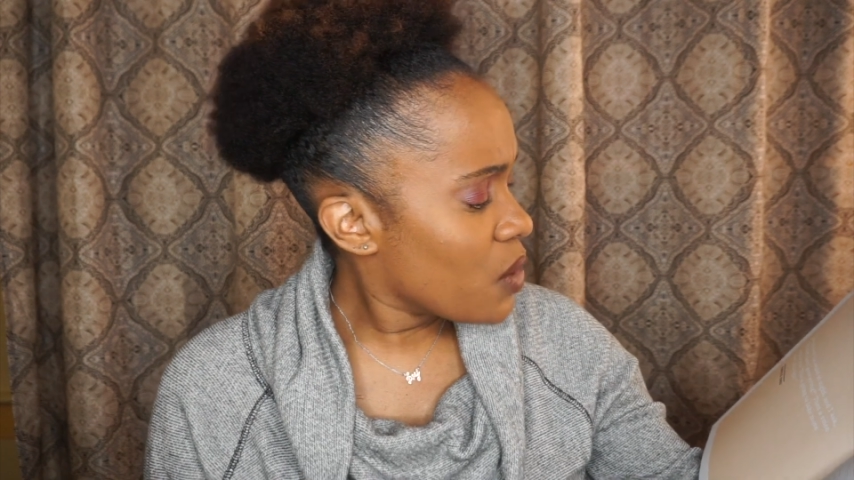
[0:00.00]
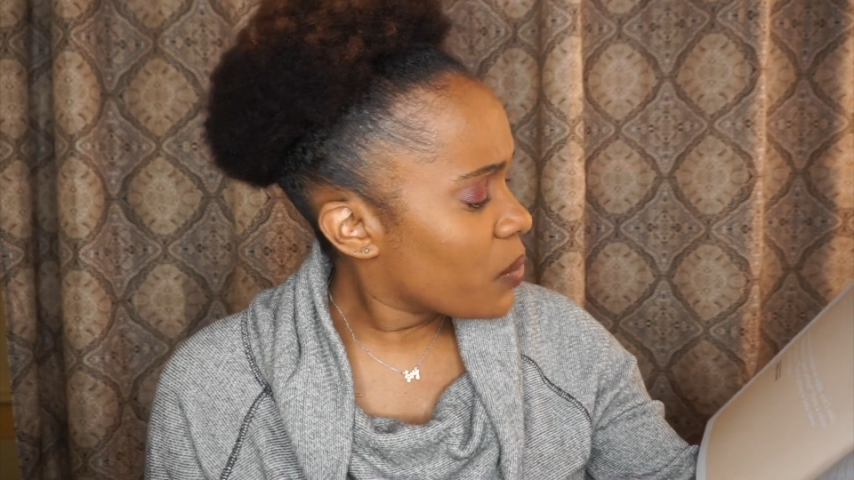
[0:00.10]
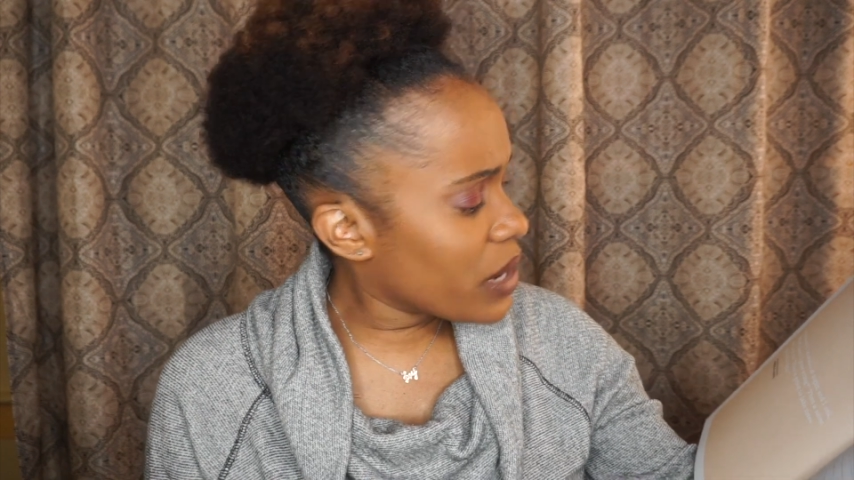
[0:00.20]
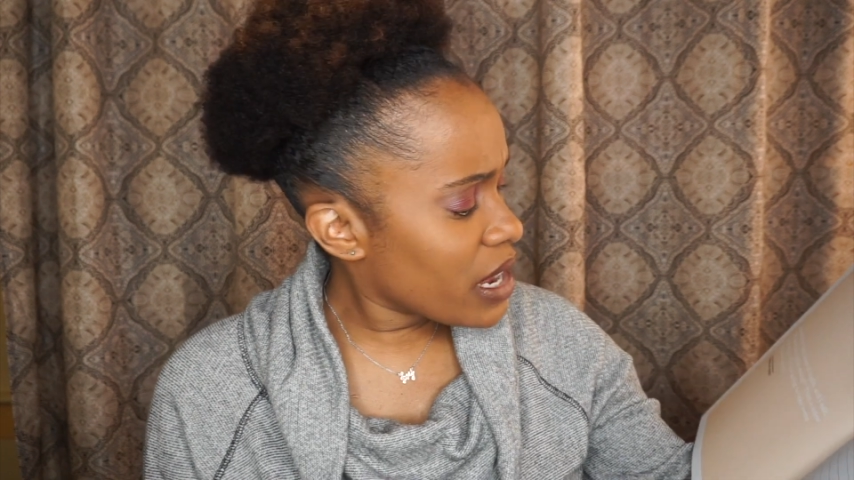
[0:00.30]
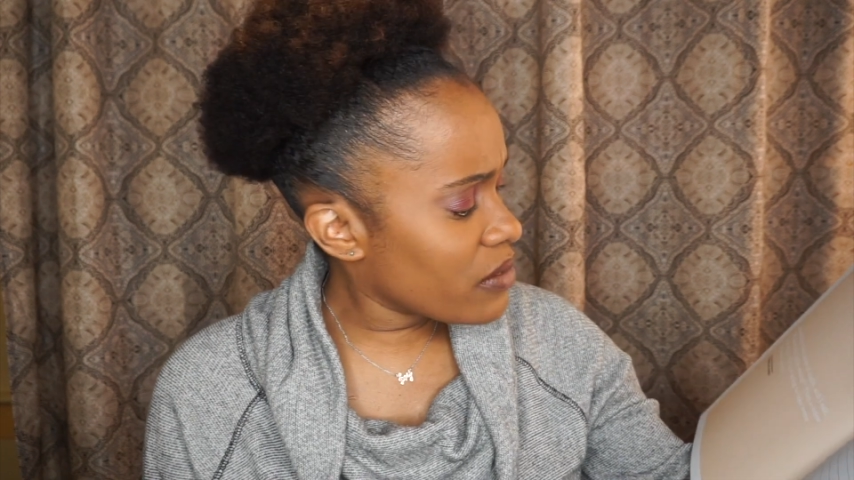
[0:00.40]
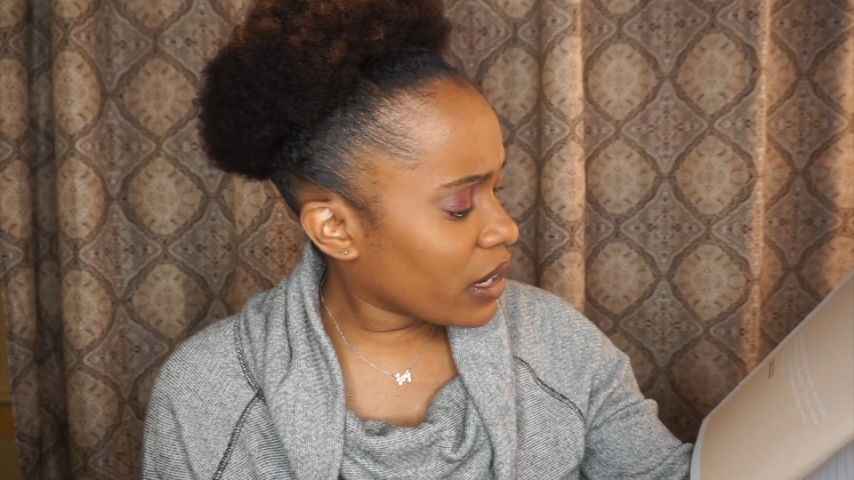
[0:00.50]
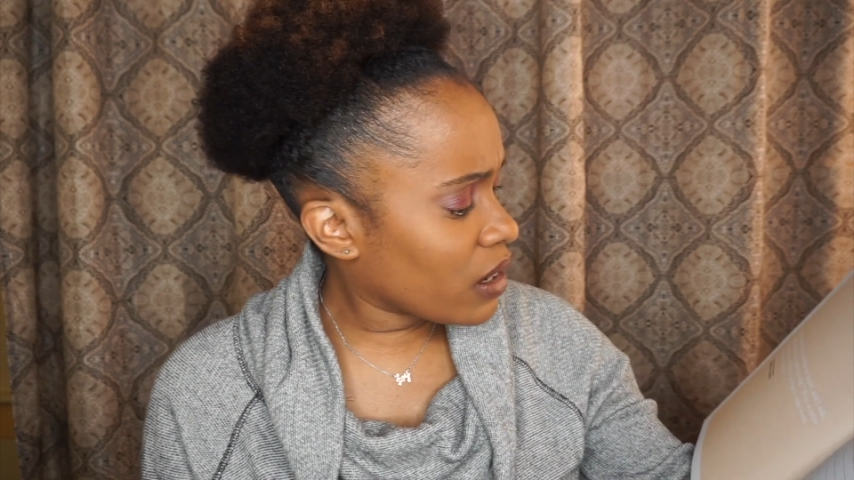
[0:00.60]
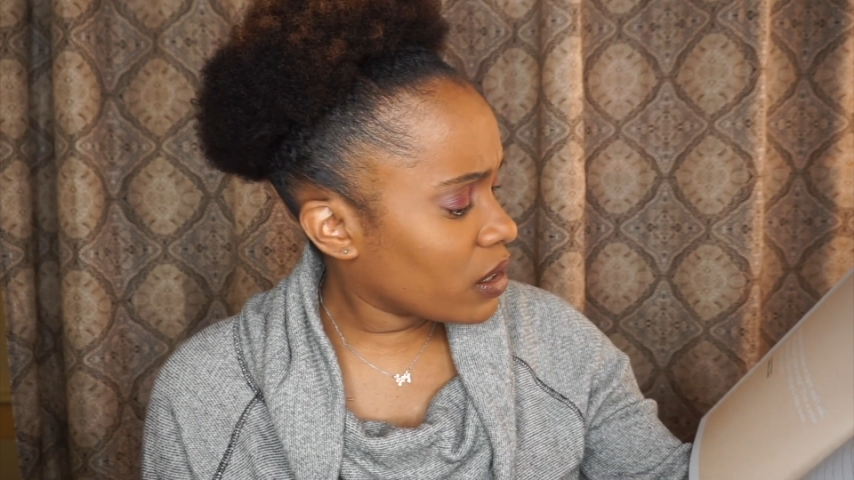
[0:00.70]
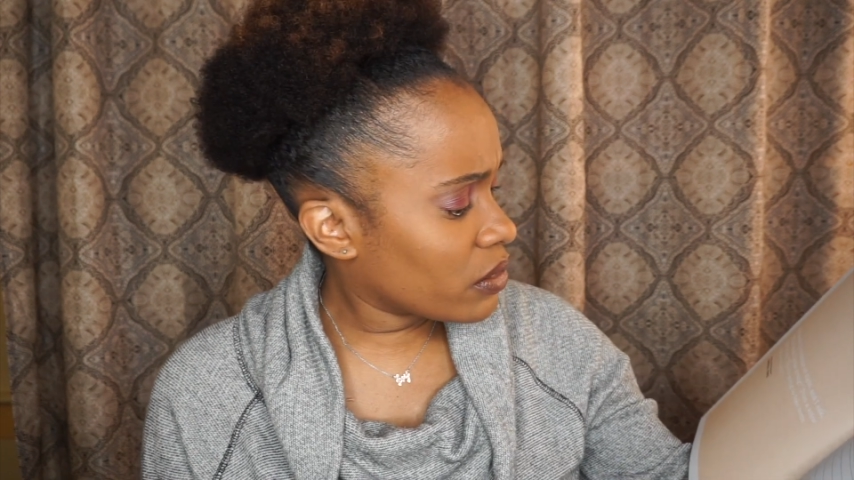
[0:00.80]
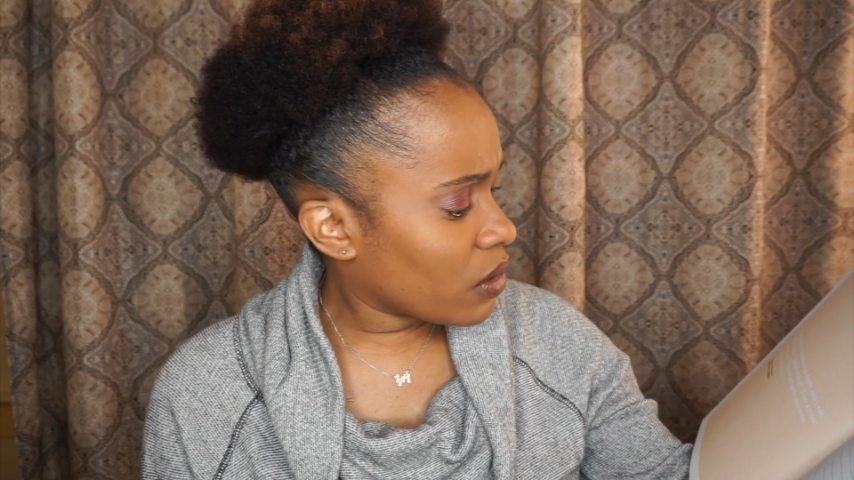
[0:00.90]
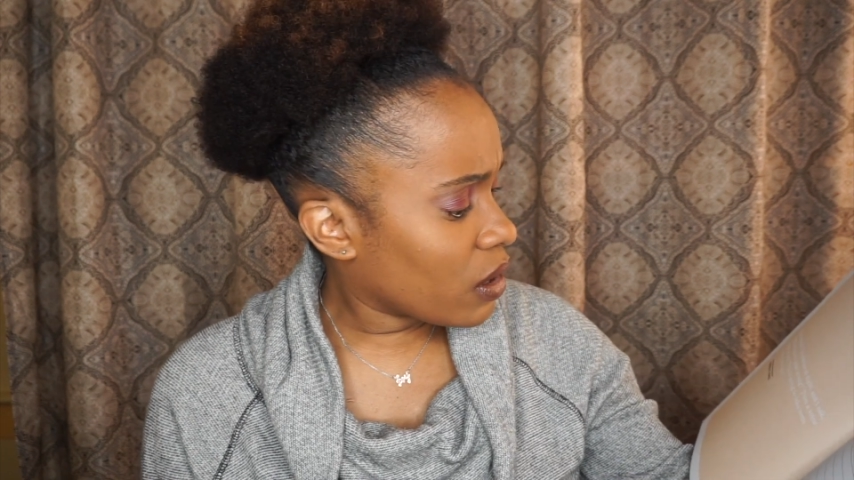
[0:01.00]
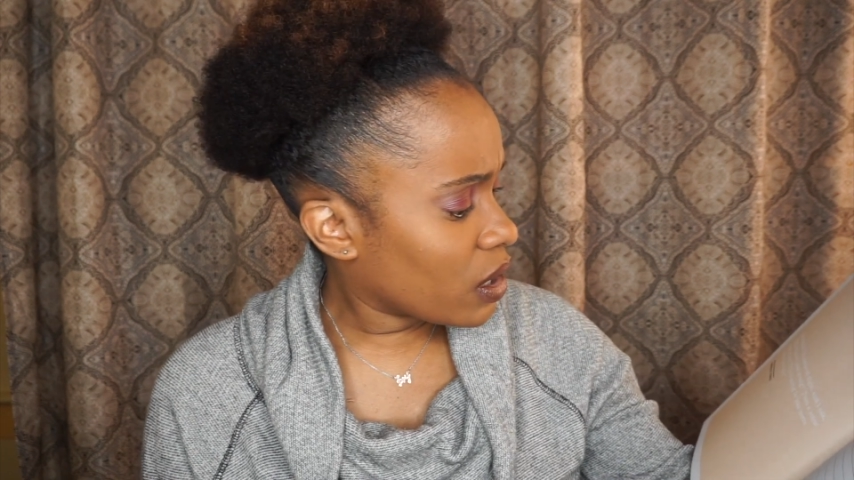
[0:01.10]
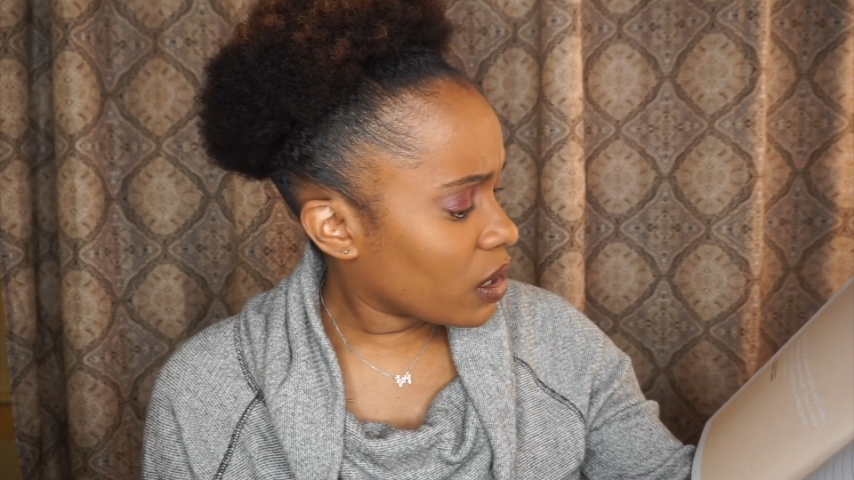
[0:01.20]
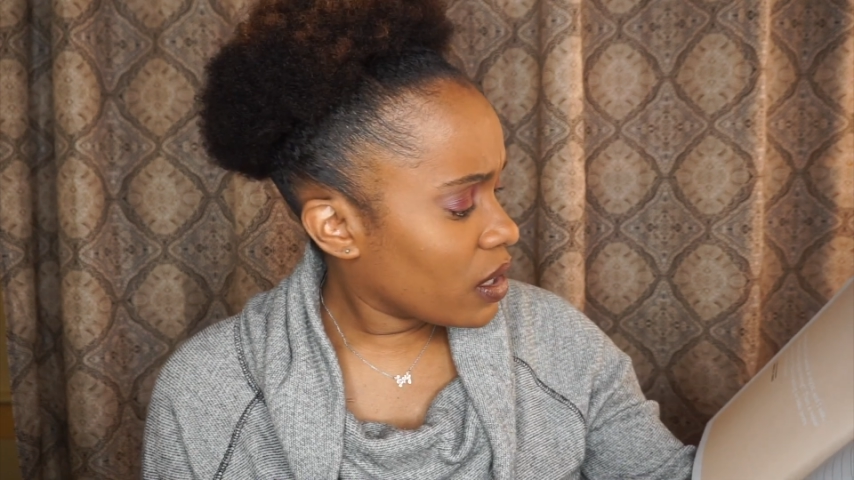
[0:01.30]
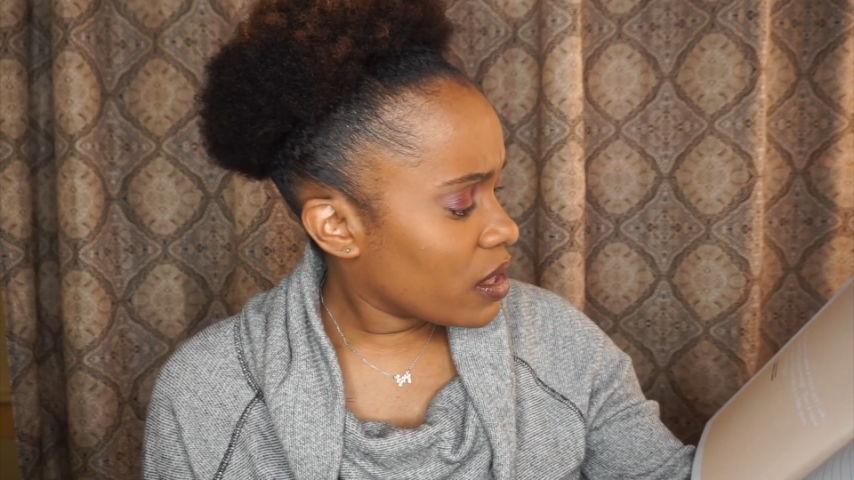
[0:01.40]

Where have I gone wrong?